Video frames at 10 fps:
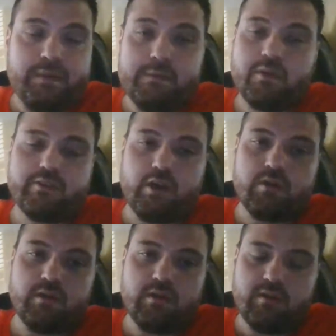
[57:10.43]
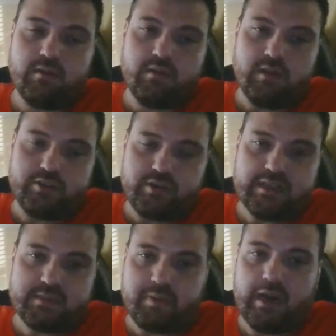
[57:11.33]
People don't
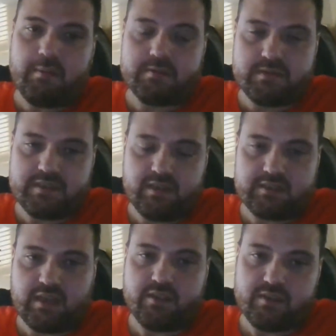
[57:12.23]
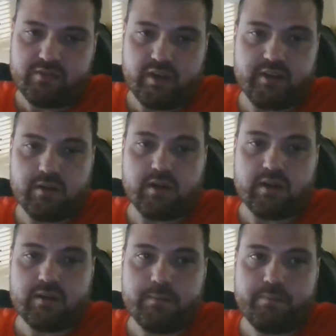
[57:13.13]
address problems until it's on their front
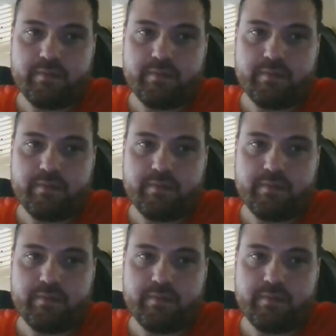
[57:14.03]
door.